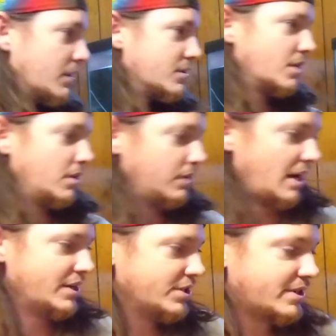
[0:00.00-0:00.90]
So
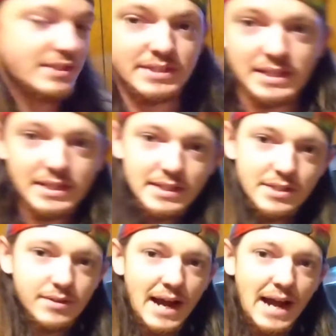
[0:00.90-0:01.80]
as you can see,
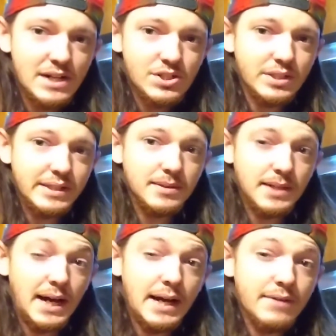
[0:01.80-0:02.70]
these are actually
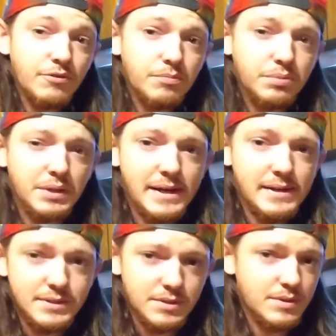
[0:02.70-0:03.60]
live
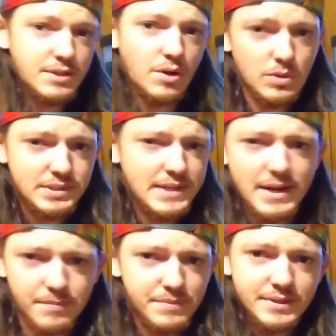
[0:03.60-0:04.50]
plants. So this whole
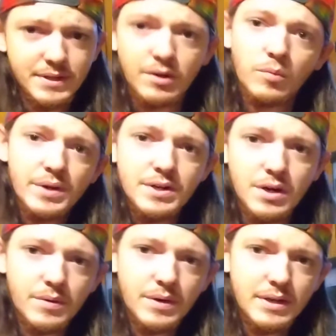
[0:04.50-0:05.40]
setup is near a
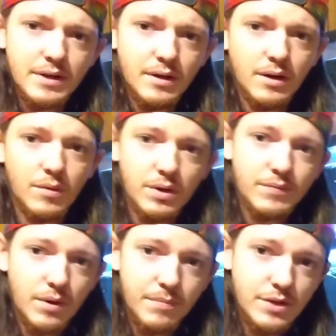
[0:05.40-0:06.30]
window in one
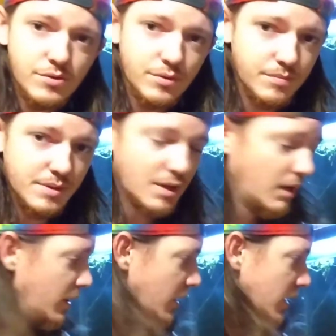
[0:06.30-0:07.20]
of our bedrooms,
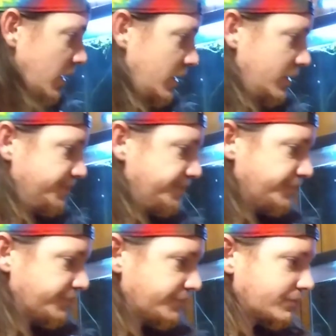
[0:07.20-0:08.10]

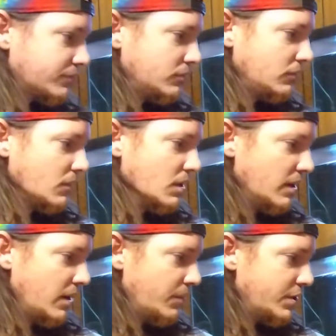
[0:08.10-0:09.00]

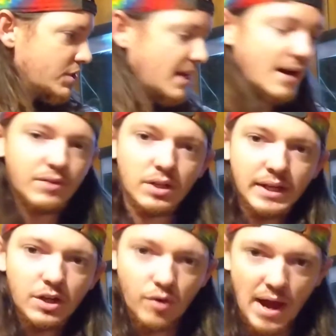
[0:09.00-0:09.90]
and we just have
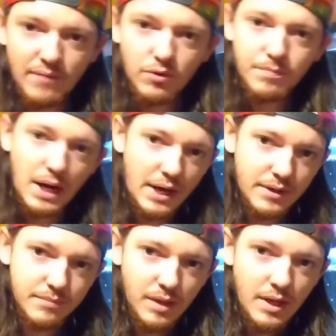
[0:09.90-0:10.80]
like a gravel
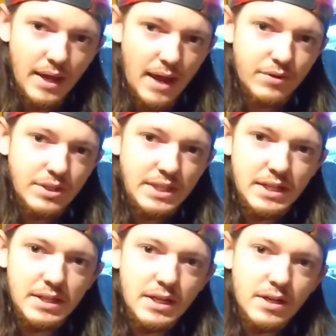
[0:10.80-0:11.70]
bottom. Everything
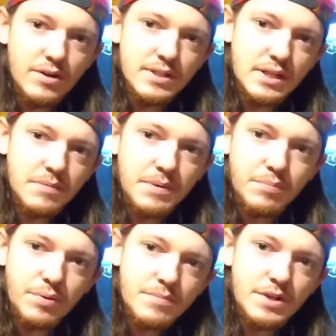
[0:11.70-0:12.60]
in here is going to be
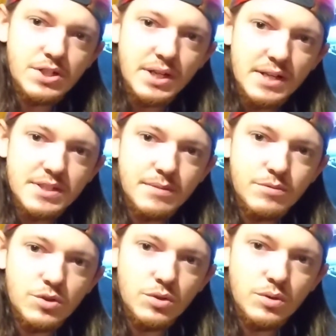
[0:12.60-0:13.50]
pretty much
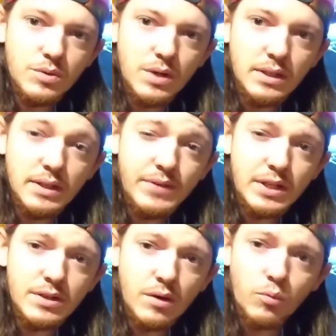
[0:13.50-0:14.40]
accustomed to living
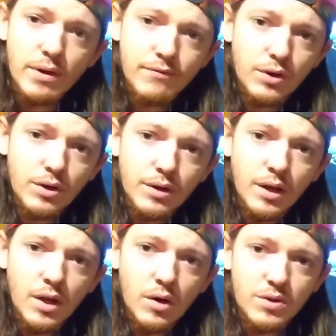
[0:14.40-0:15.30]
in a river
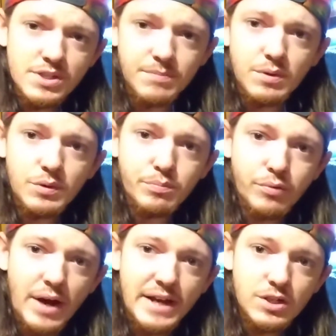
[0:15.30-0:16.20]
or something with
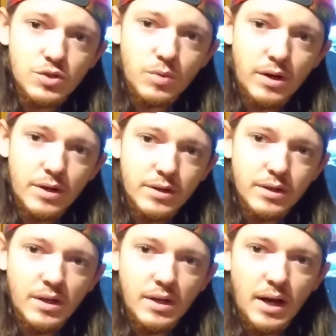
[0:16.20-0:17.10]
brackish water.
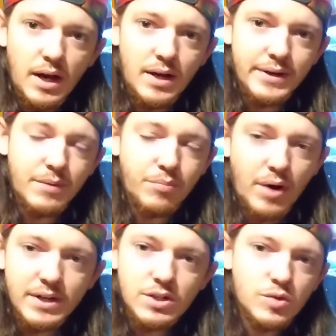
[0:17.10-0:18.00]
Now
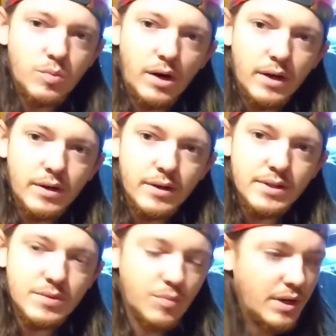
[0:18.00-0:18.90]
brackish water
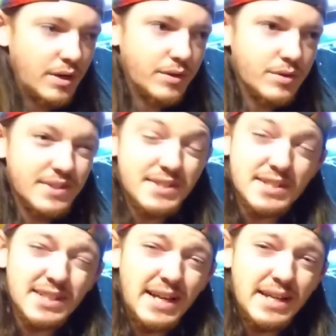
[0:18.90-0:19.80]
is where there's a
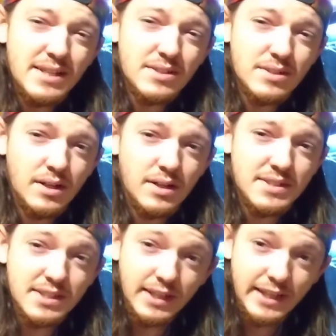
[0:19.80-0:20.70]
slight
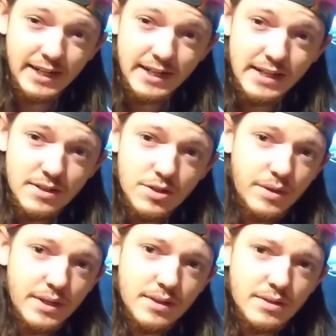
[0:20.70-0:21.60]
salinity to
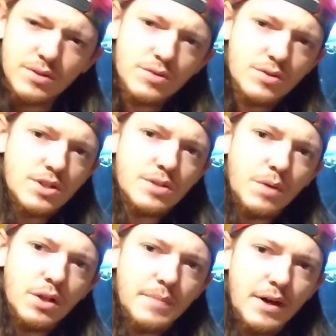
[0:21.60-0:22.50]
it, so there's a
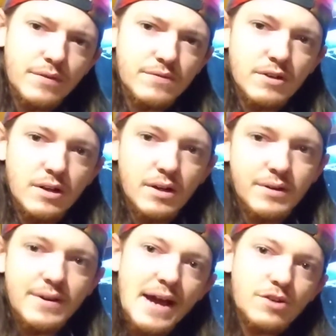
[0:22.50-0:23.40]
small amount of
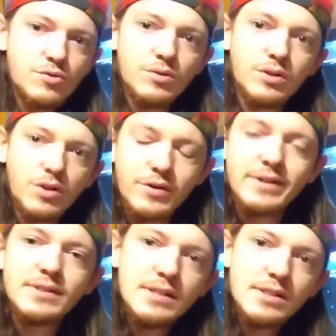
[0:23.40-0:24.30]
natural
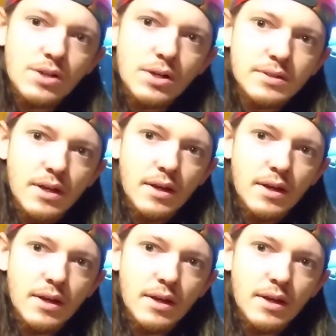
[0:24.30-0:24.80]
occurring sea salt,